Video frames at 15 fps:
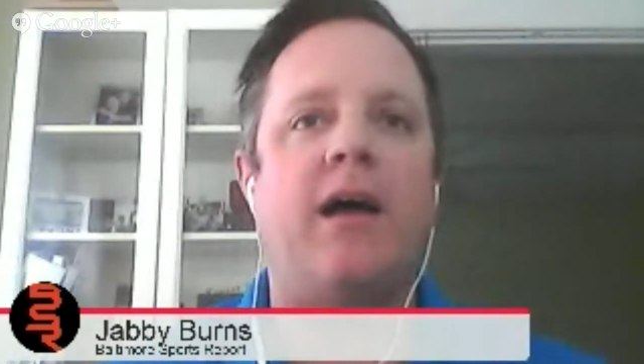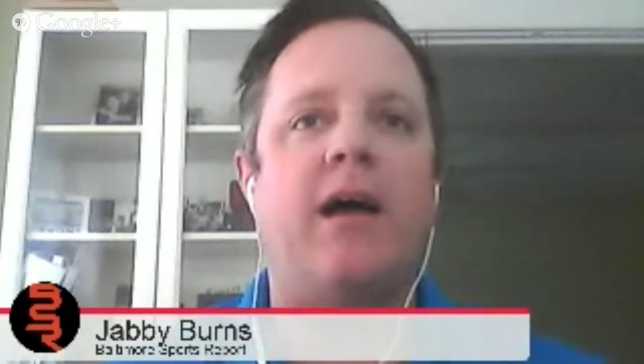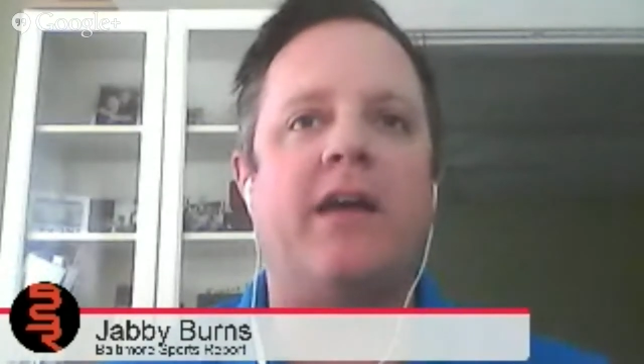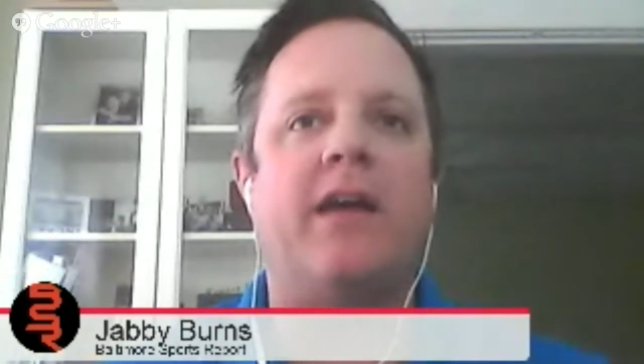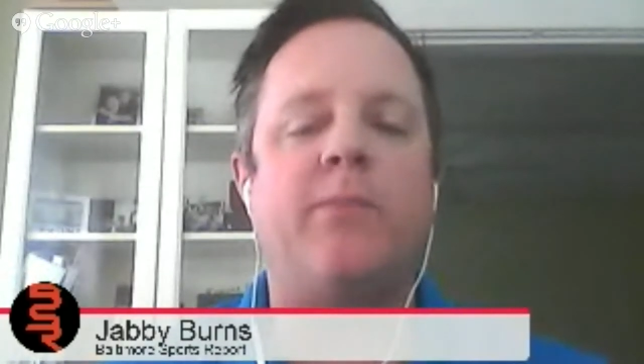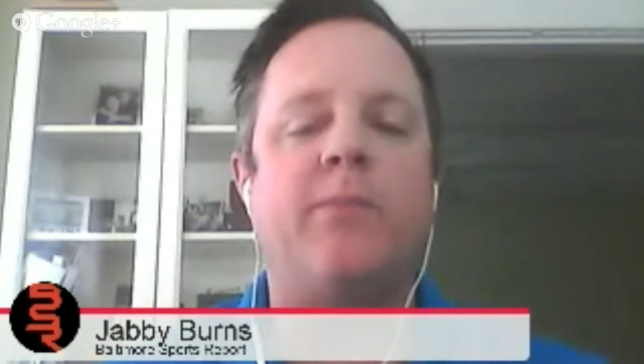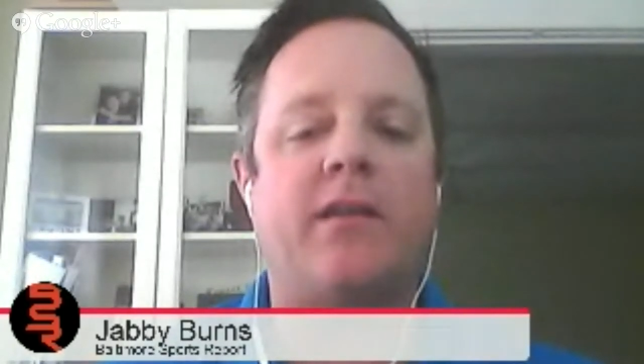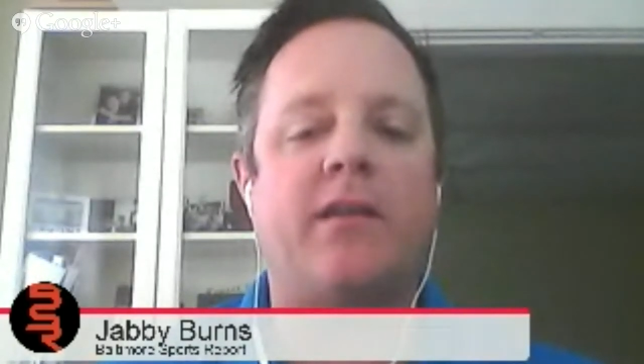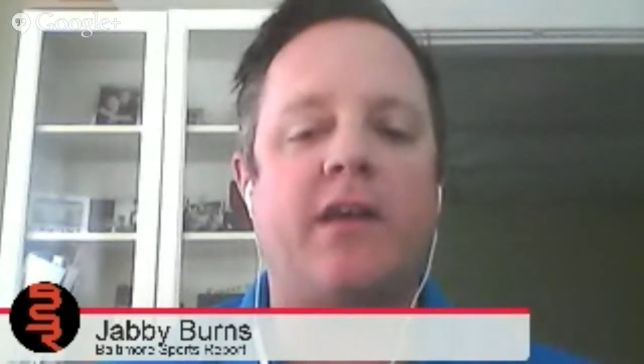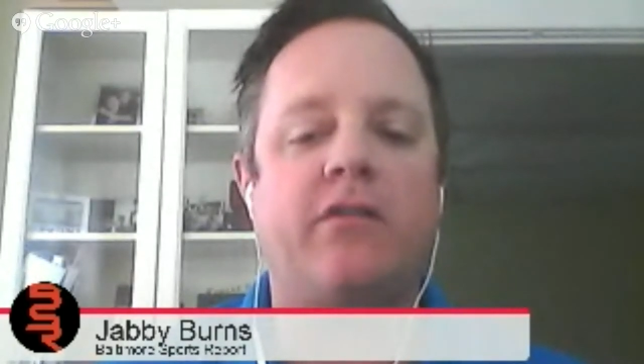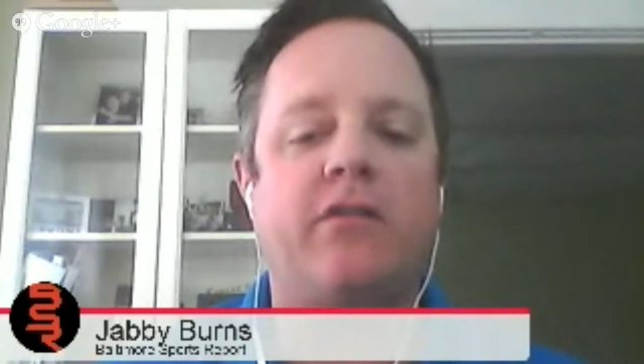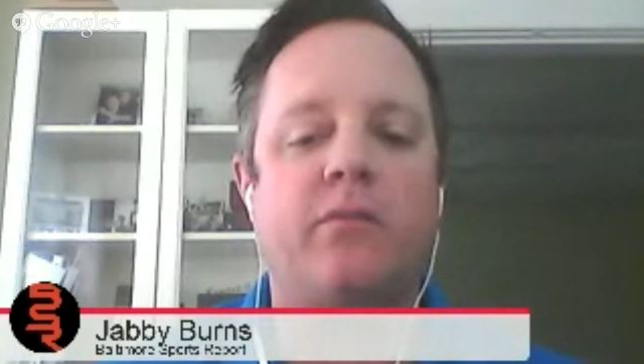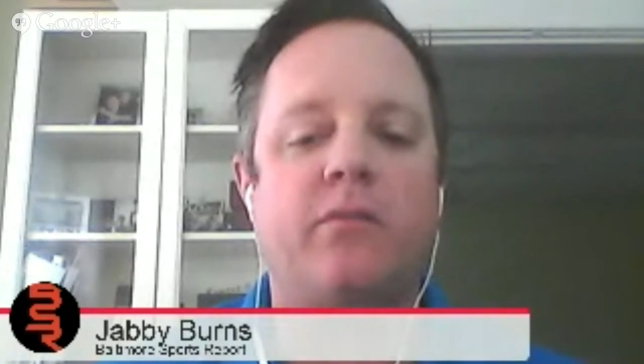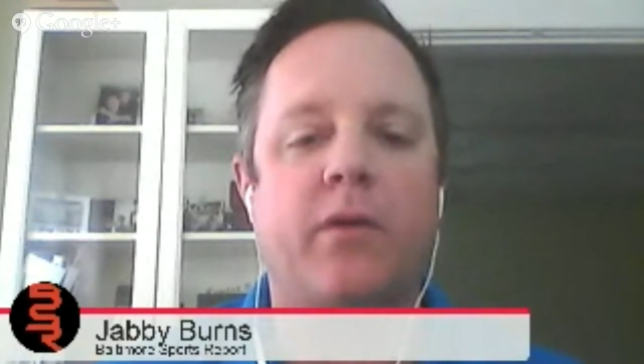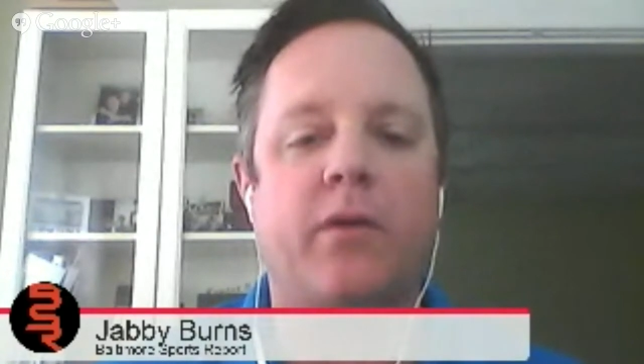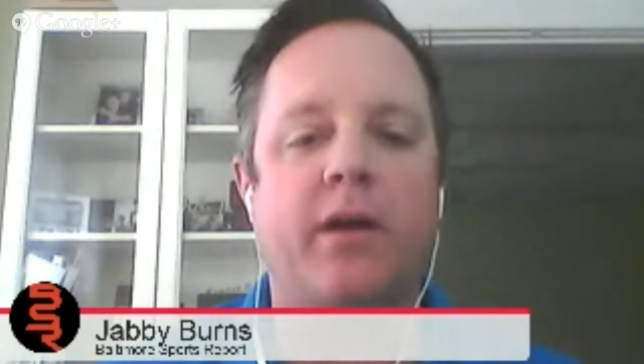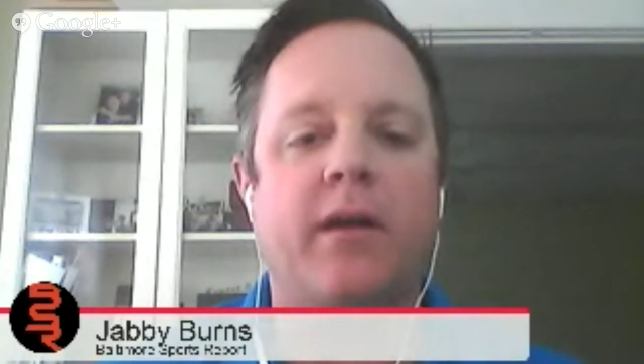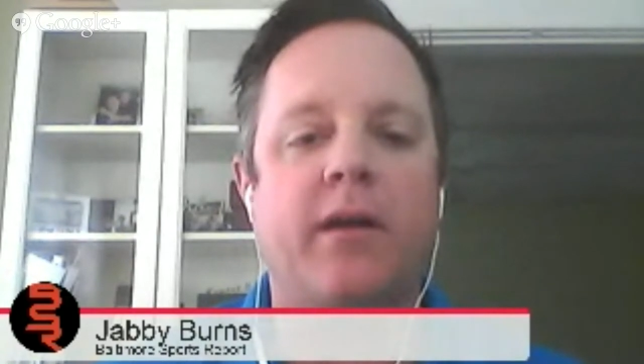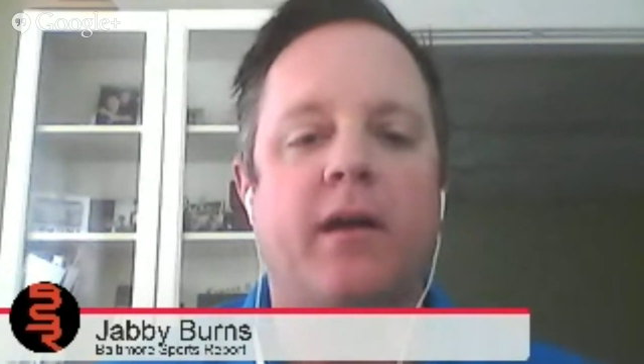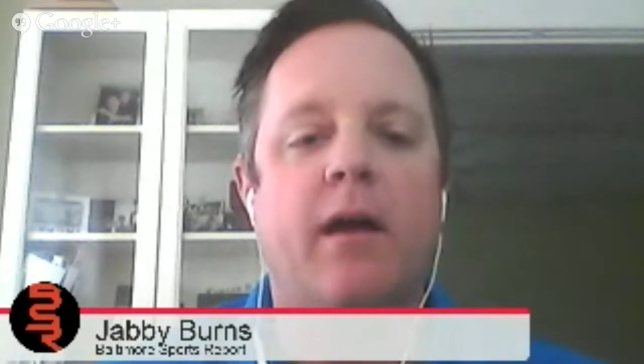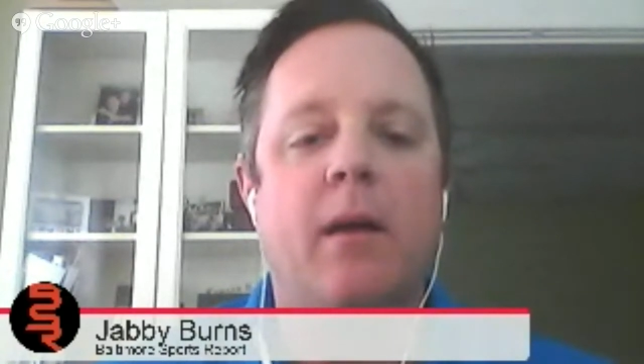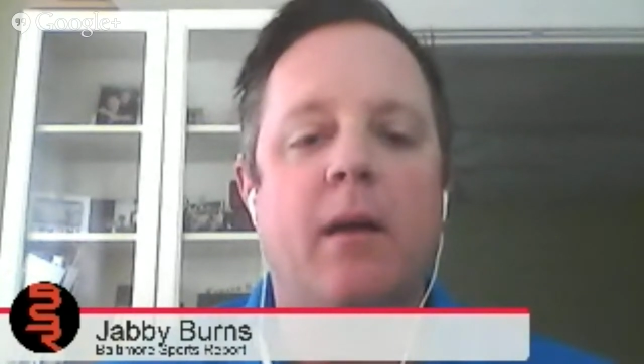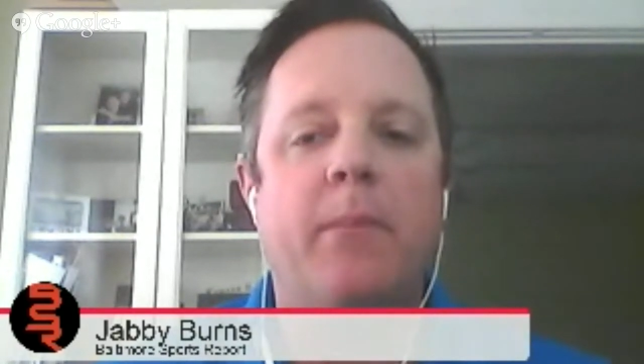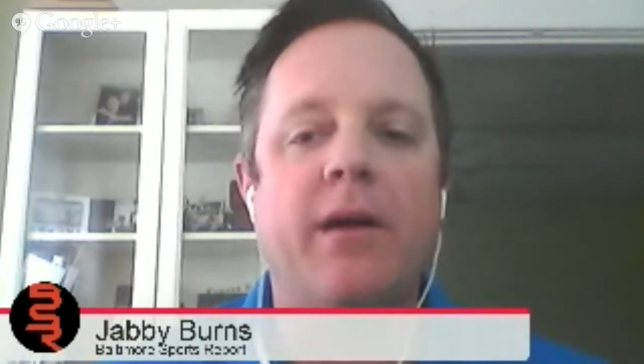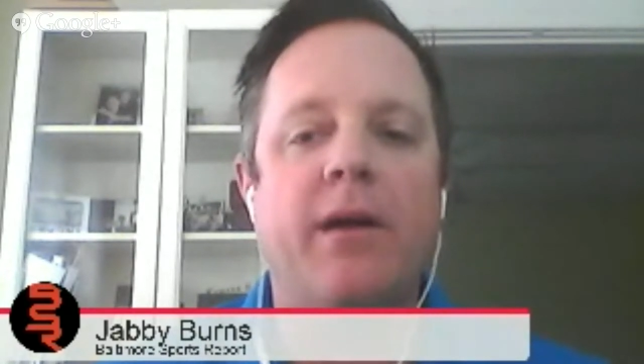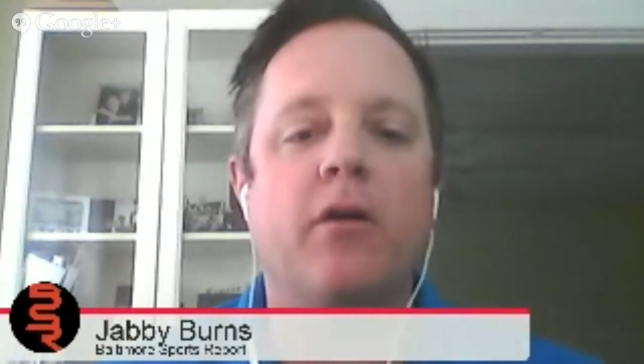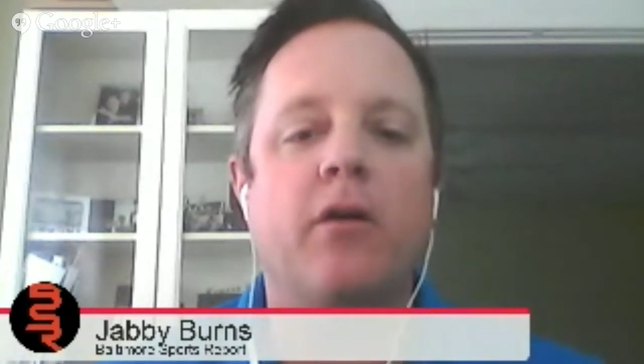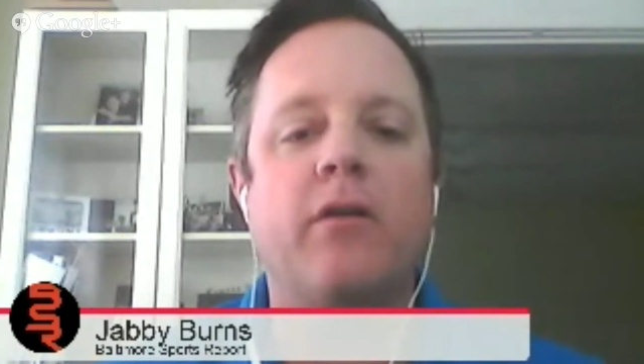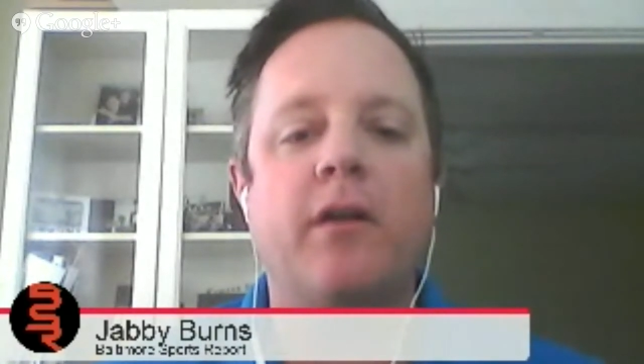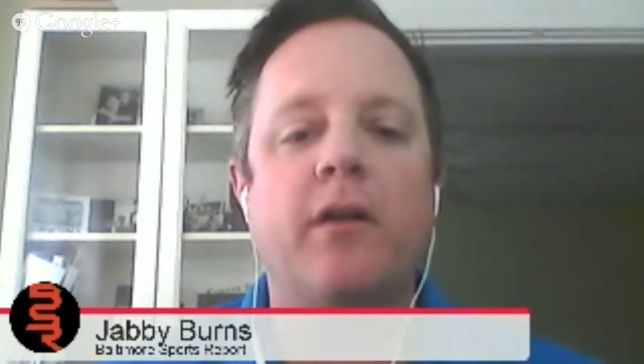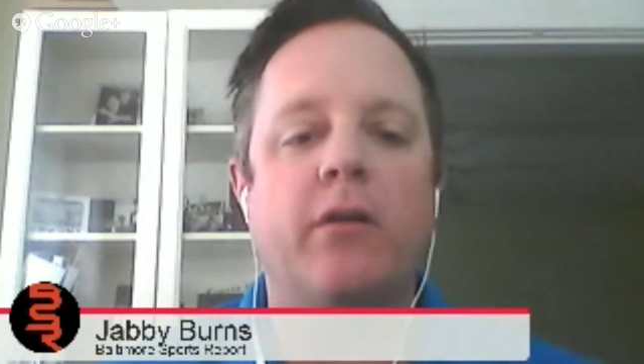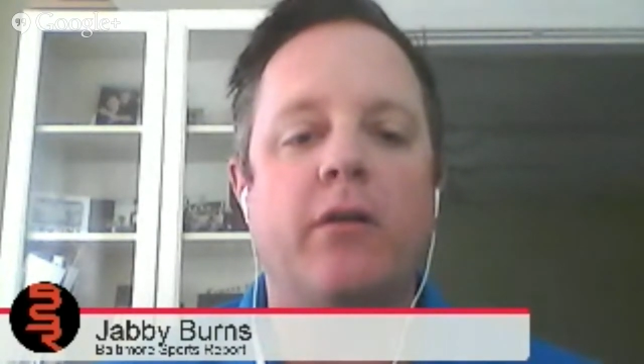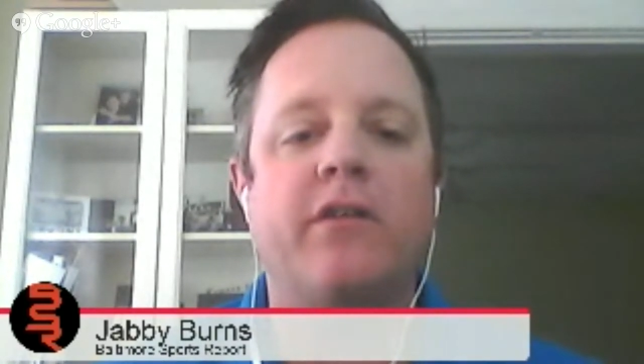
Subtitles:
Expectations bring bigger